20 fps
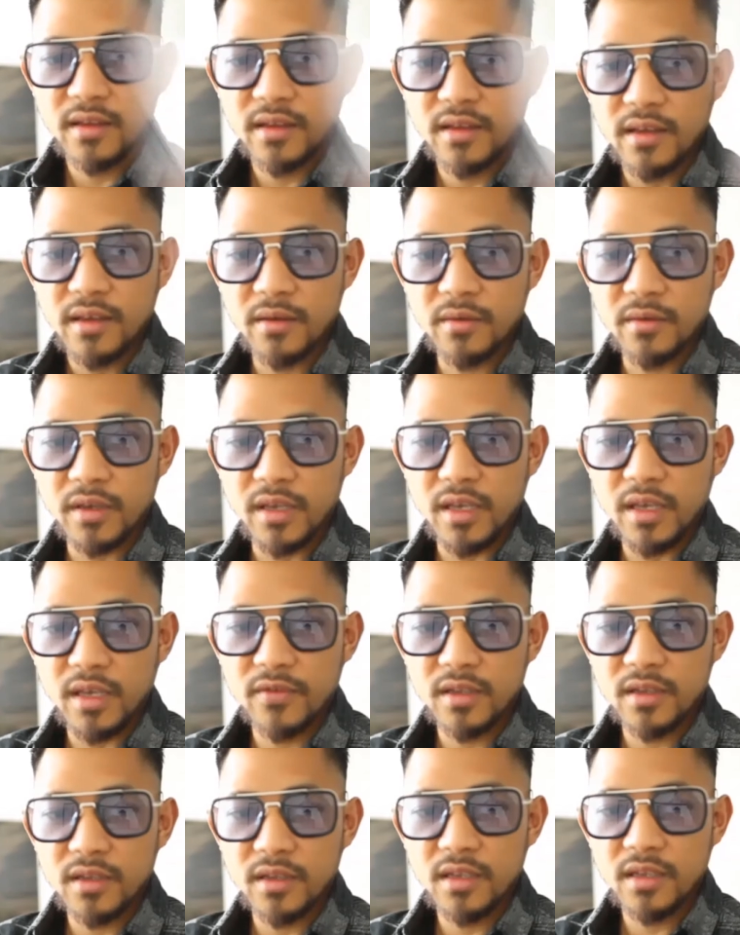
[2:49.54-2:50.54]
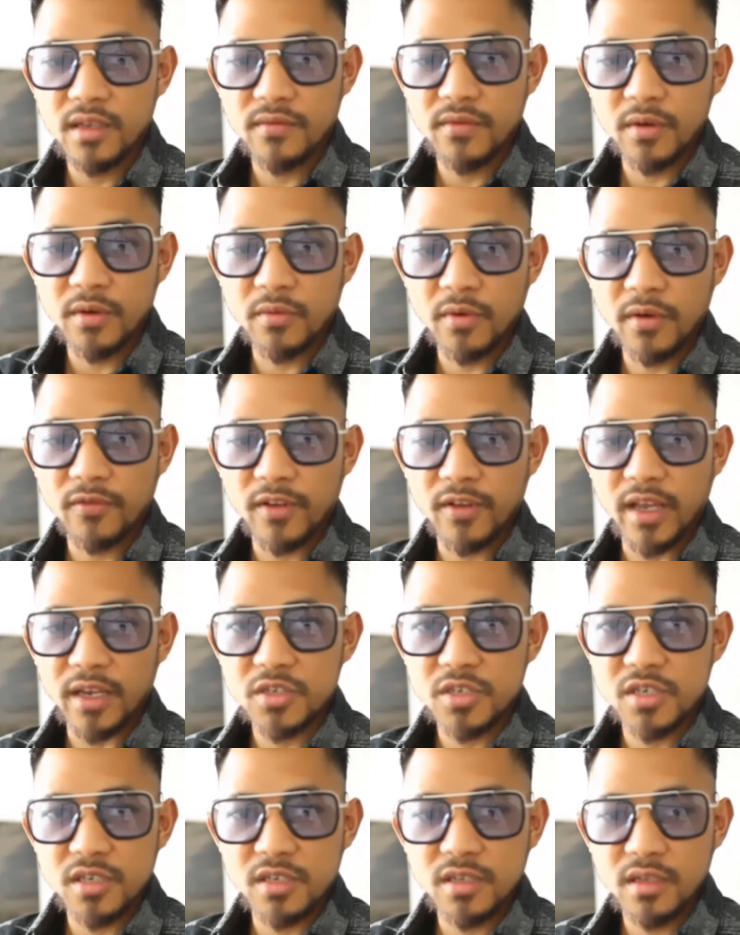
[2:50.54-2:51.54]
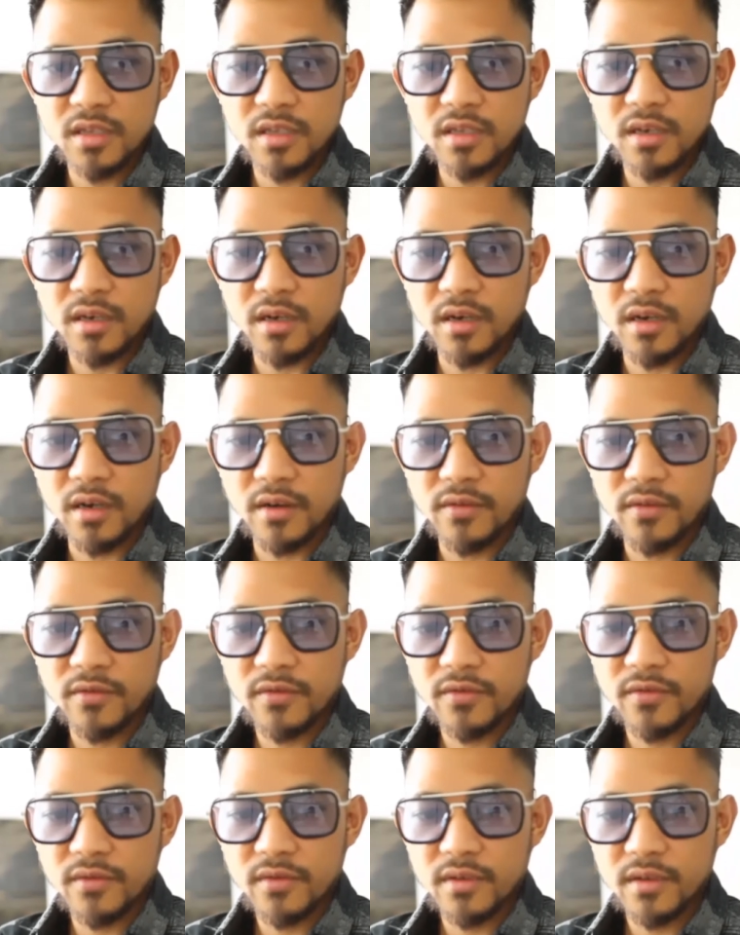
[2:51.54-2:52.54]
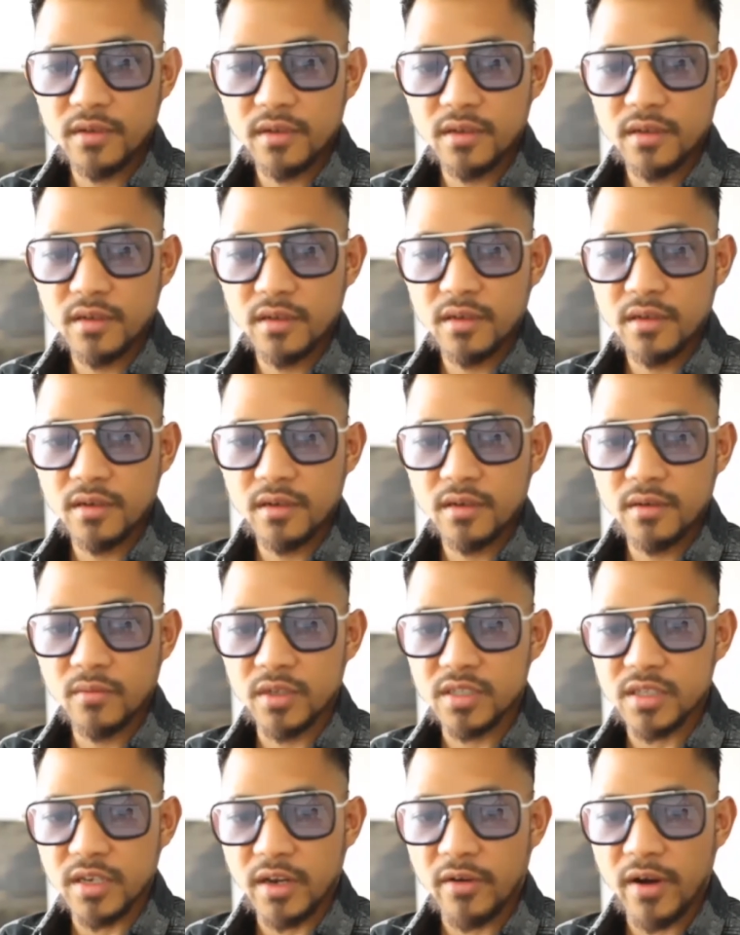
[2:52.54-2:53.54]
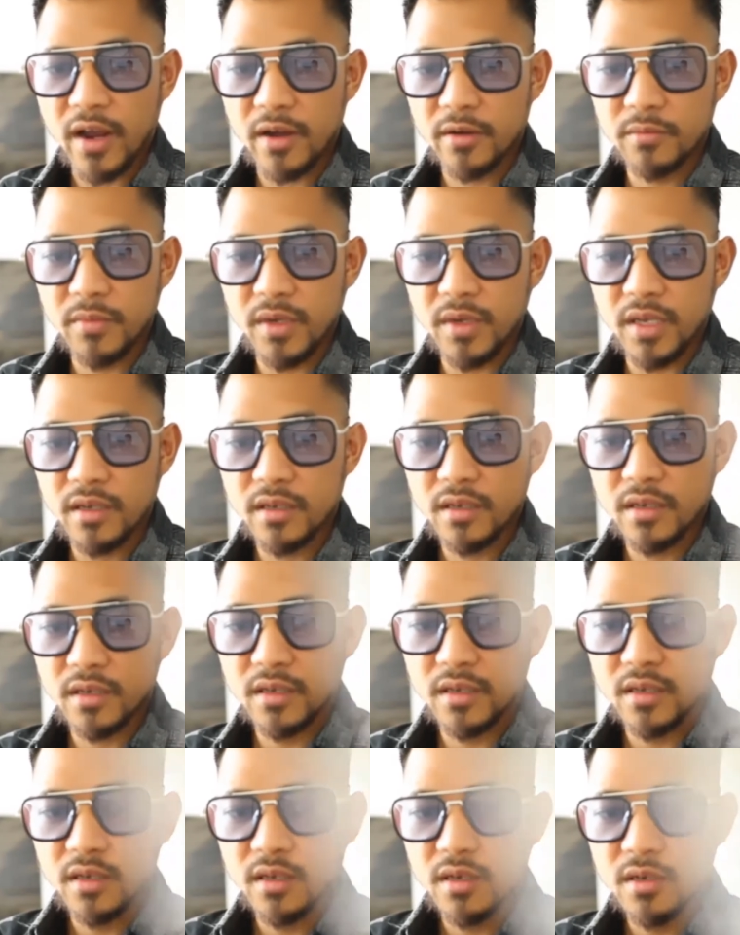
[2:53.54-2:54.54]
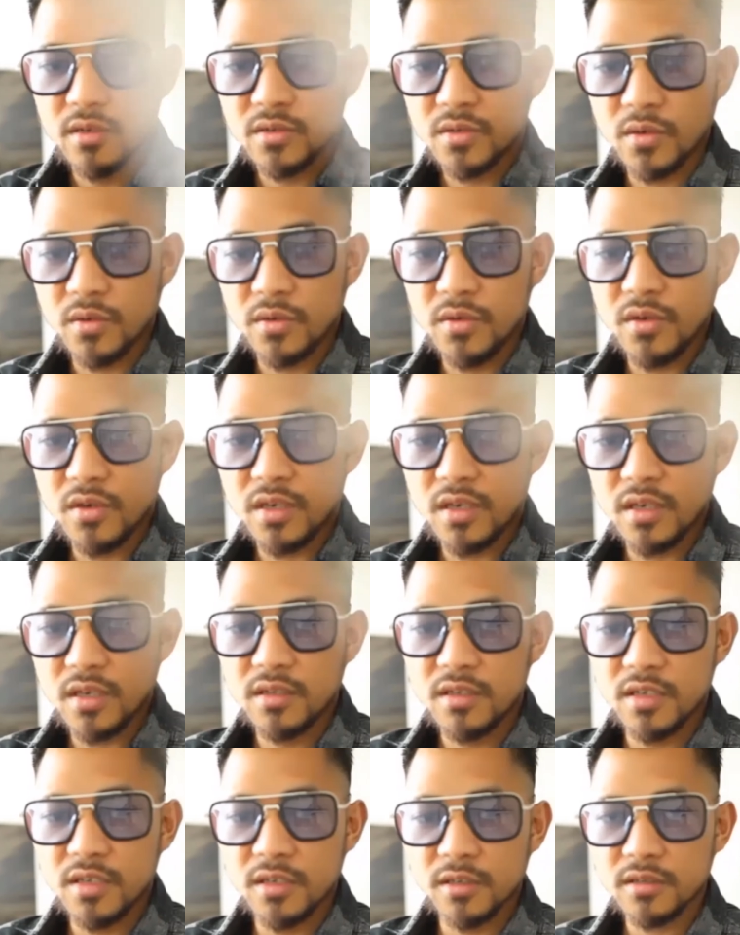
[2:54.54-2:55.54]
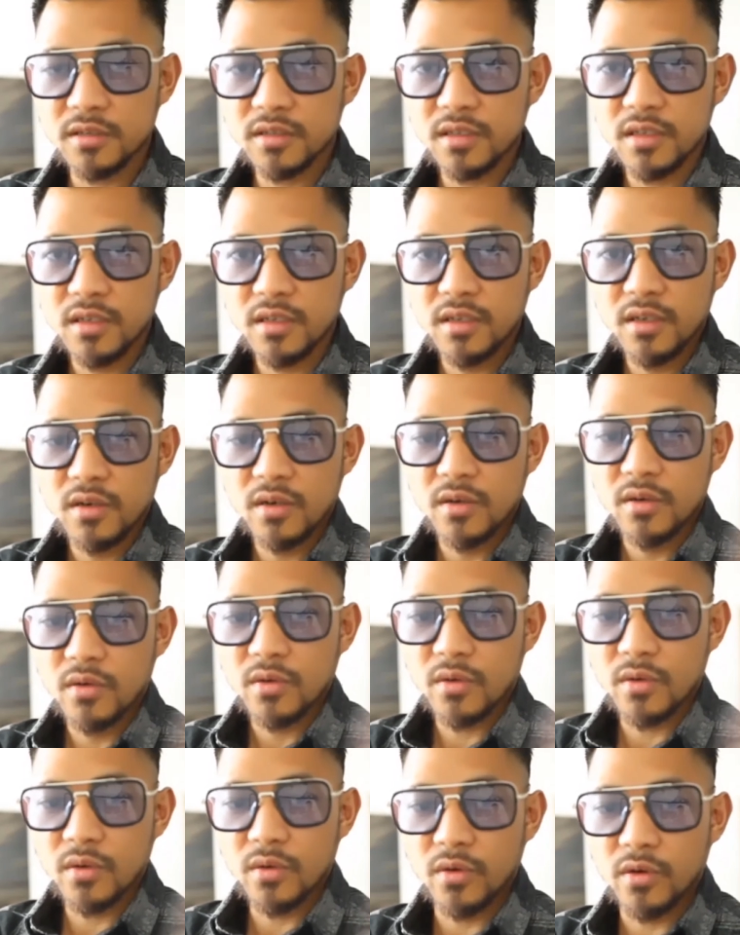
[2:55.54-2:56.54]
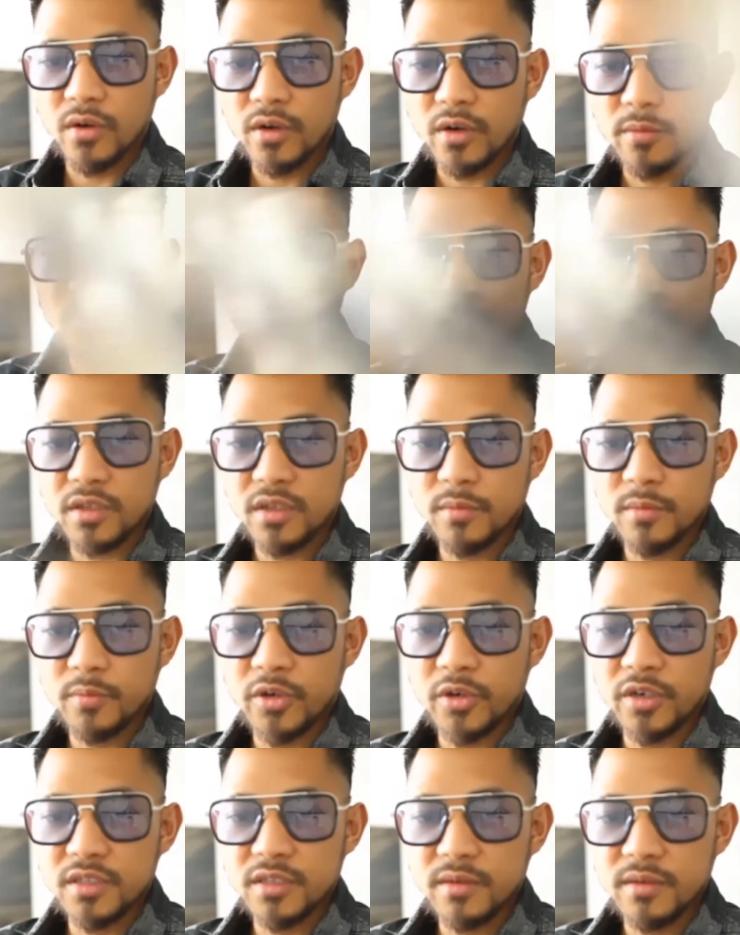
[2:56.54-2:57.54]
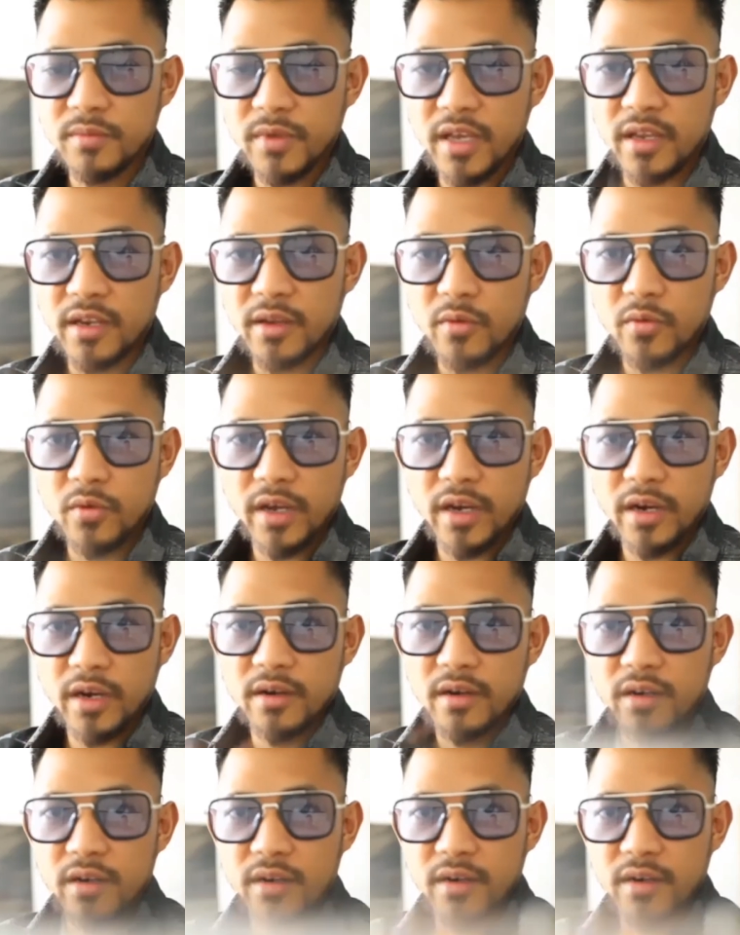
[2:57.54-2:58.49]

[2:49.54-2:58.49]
it'll even give a reflection of what's around me. So you could tilt or put the prism anywhere